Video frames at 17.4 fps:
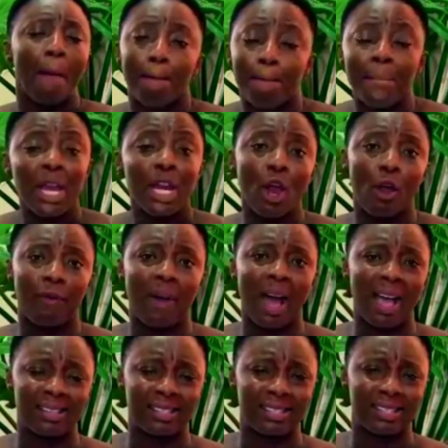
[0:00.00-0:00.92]
Many of
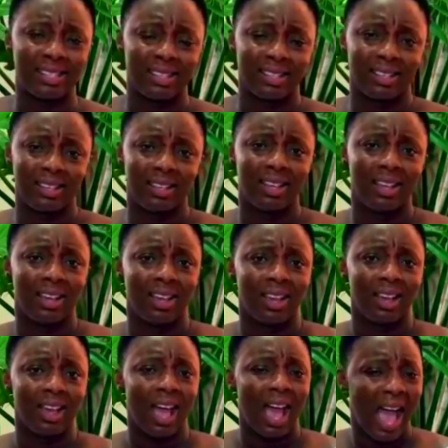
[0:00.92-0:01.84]
us
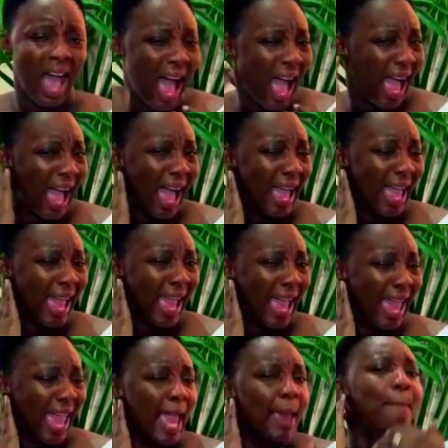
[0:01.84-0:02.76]
are
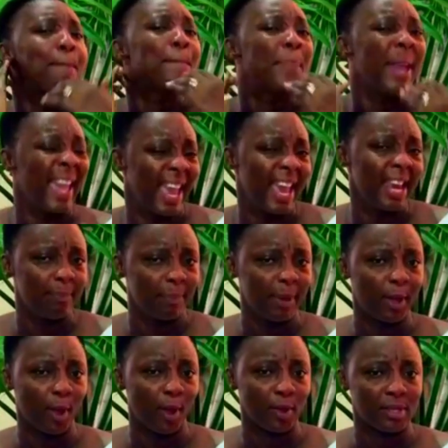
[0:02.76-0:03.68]
in pain
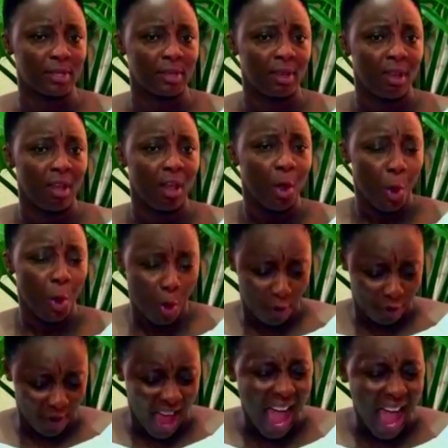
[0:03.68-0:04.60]
because
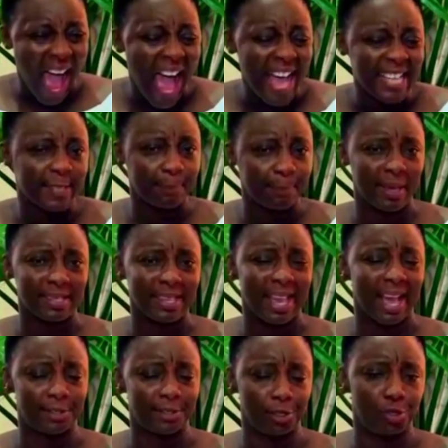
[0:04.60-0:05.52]
of our
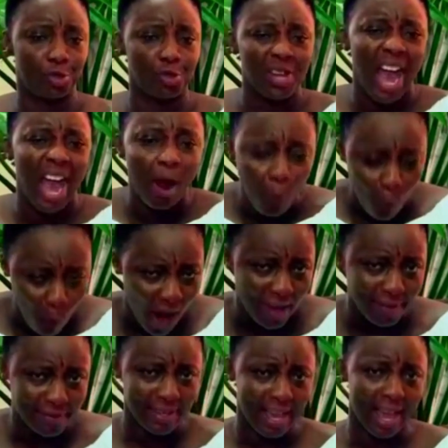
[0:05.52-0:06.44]
husband's attitude, our
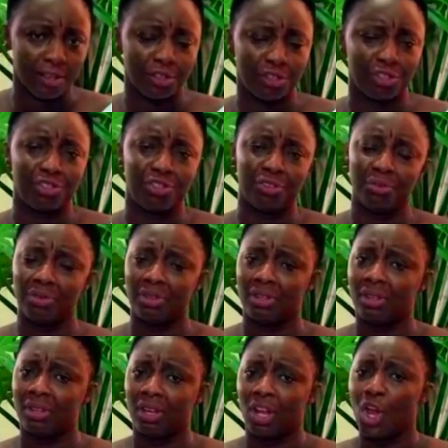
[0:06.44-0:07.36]
wife's attitude.
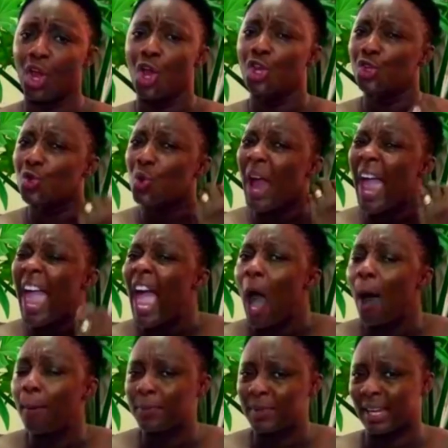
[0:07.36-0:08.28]
You
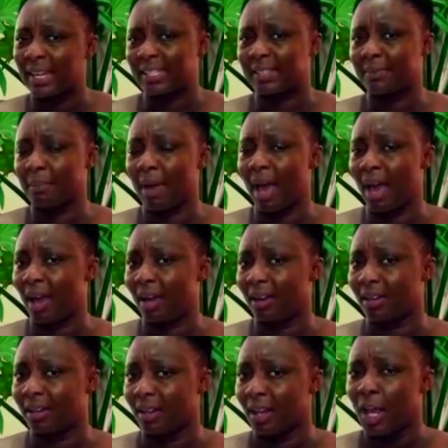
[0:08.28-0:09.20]
helped that man
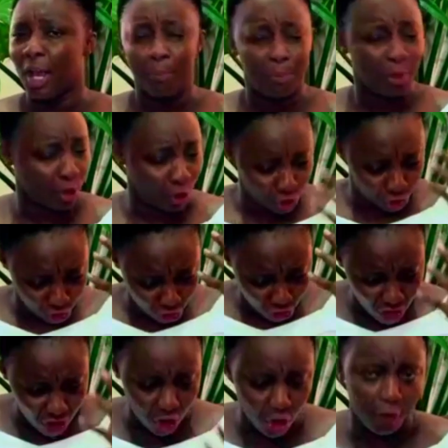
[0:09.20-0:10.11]
because
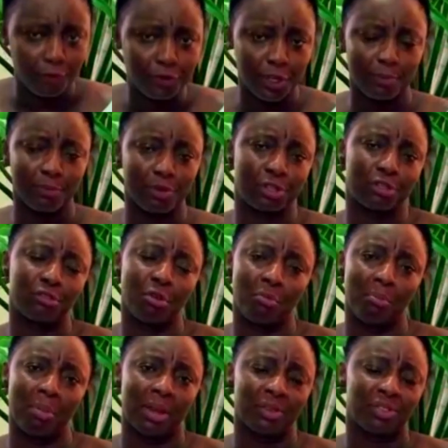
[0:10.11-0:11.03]
you loved him
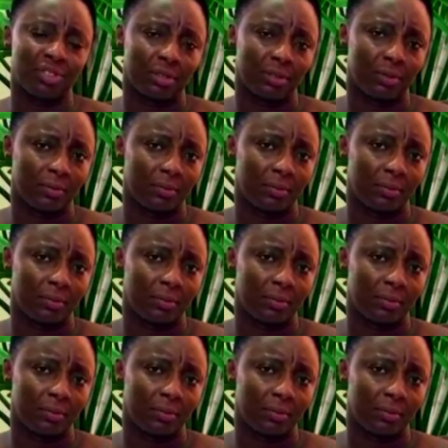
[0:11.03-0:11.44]
so much.